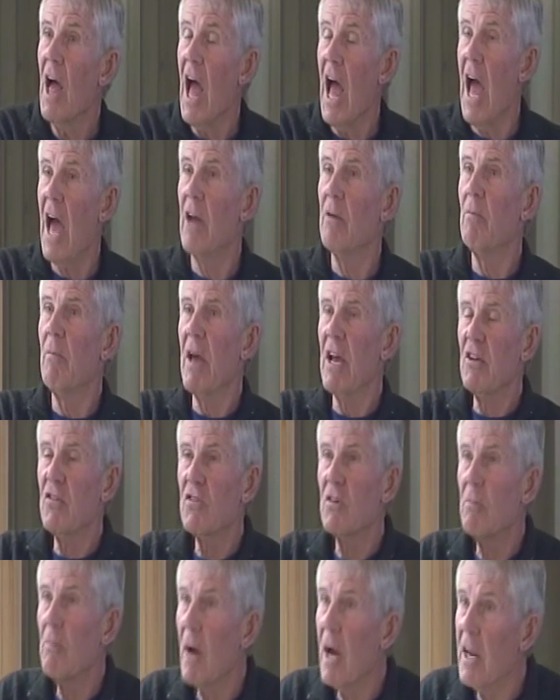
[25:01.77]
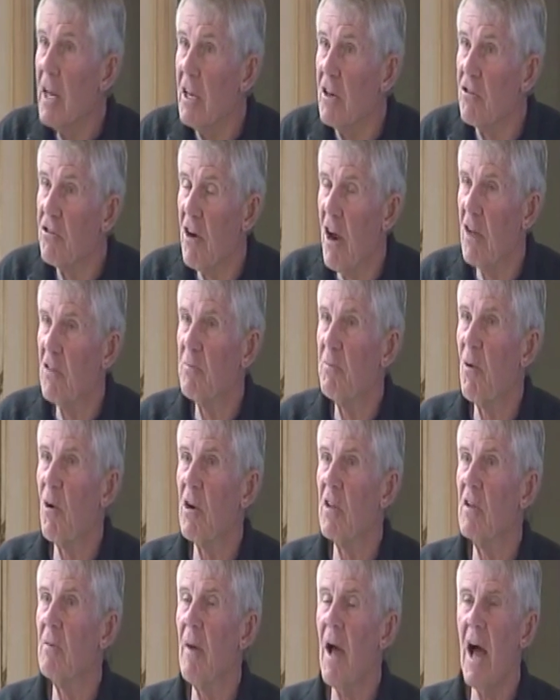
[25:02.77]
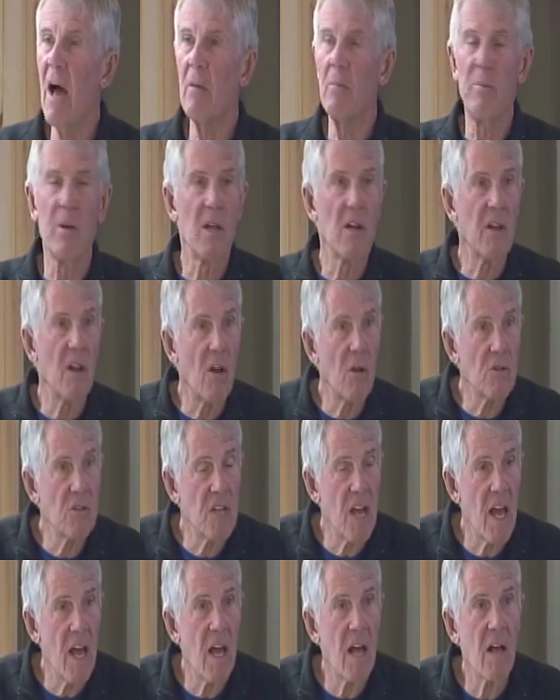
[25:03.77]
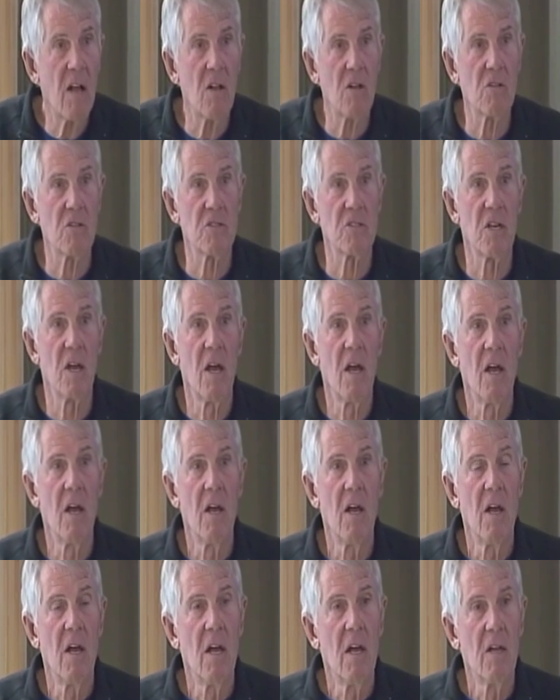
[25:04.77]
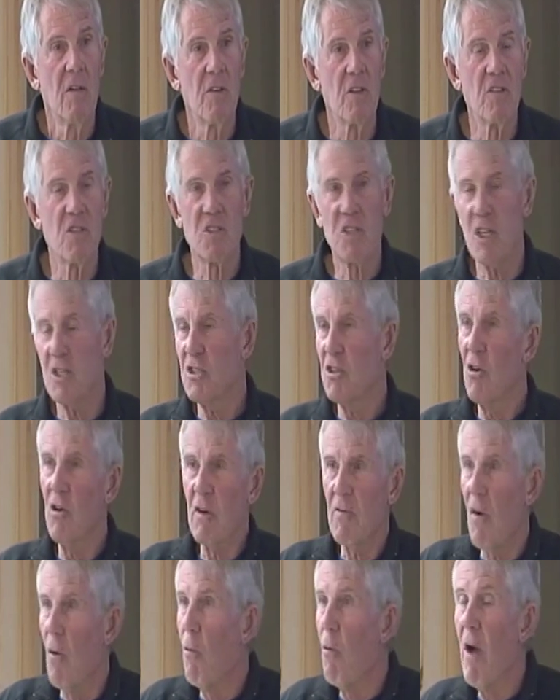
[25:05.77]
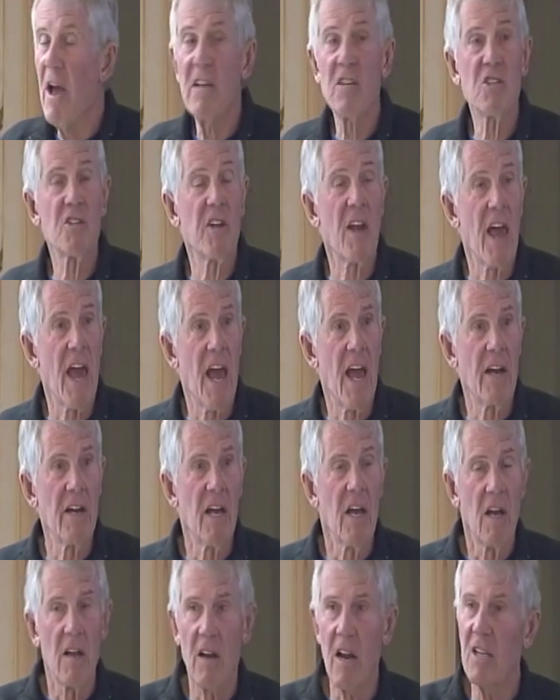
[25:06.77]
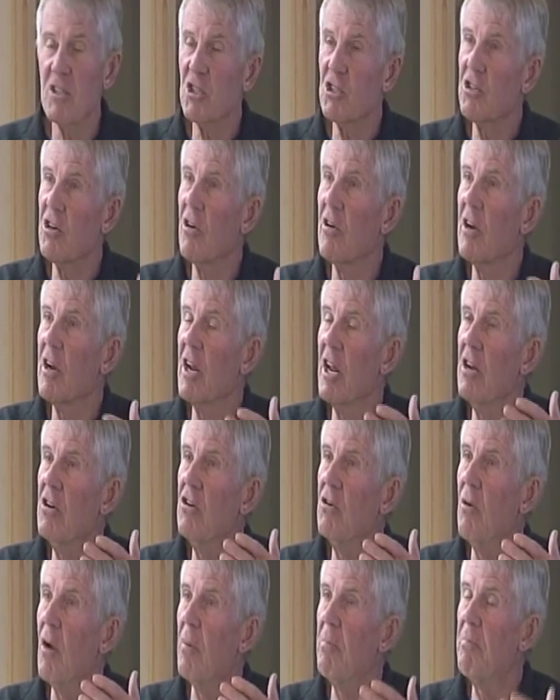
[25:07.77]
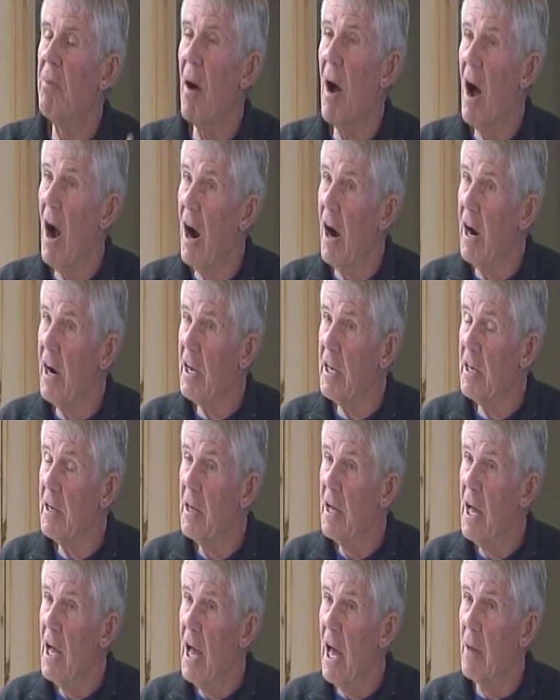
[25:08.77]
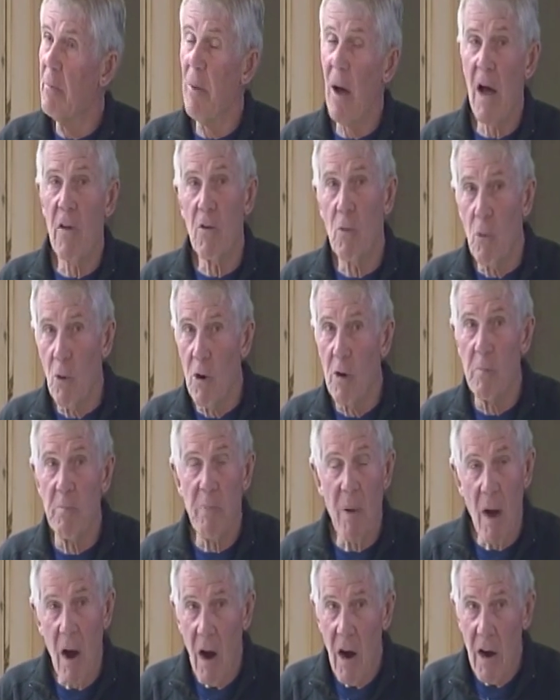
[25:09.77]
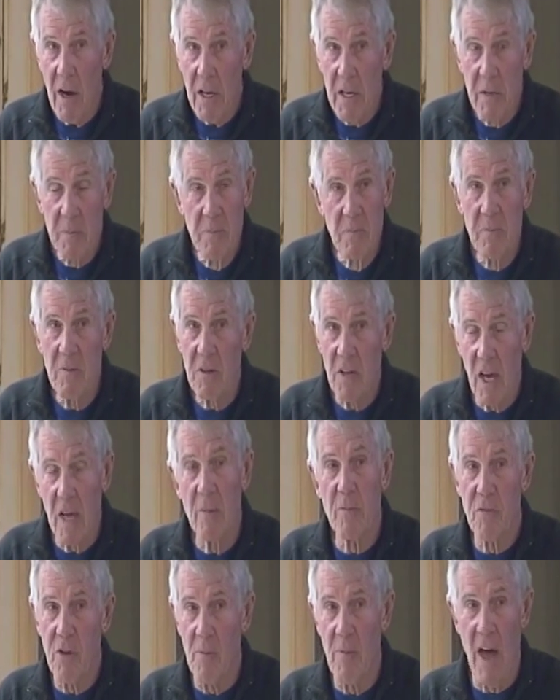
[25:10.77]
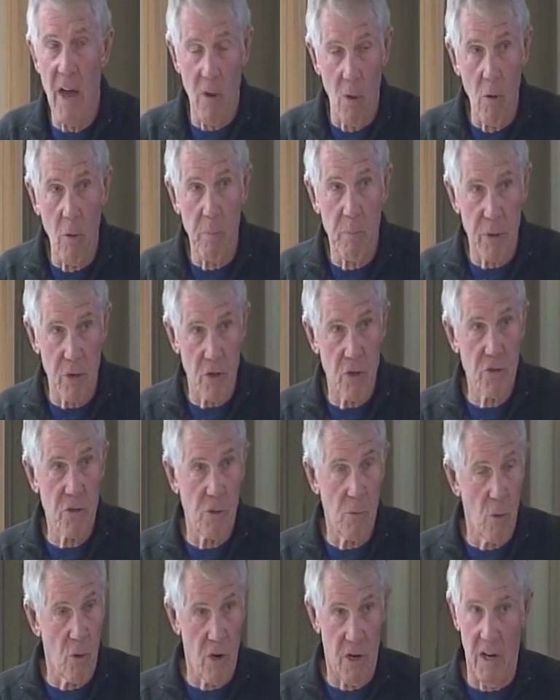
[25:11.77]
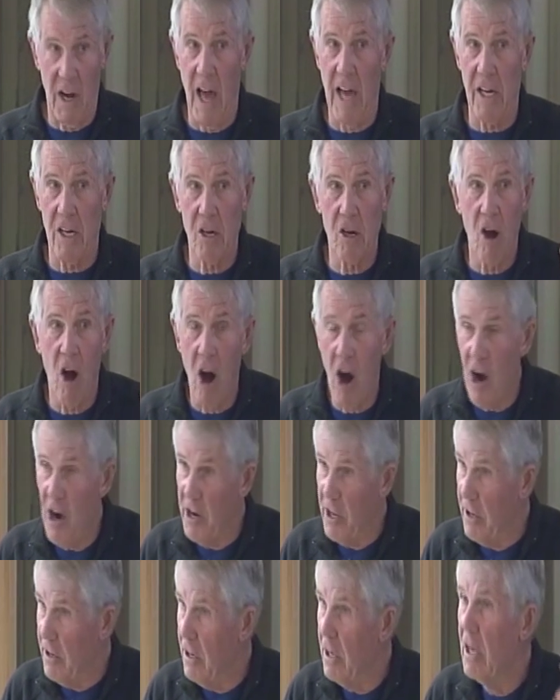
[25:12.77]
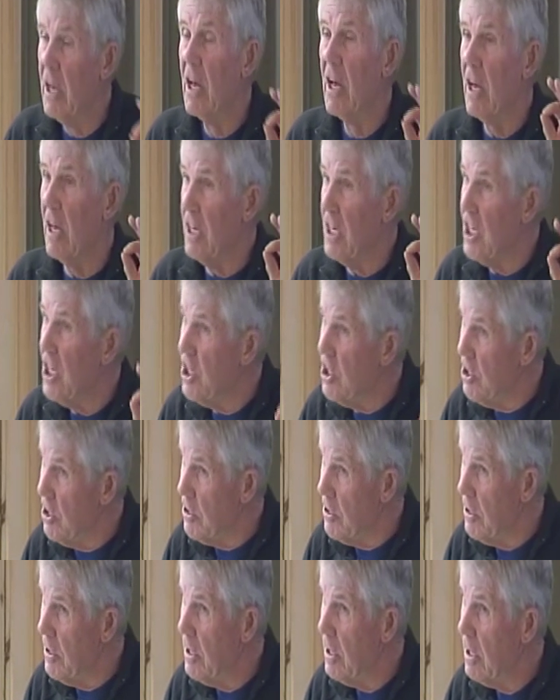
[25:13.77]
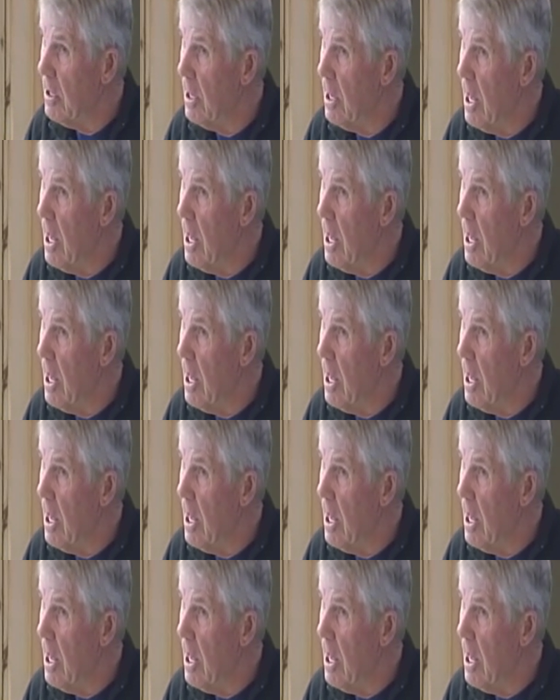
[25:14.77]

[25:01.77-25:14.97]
and make some money transporting them out and build hotels. This is just sort of a wasteland. Let's turn it into a park. And by the word park came from that old Persian word like garden, Eden,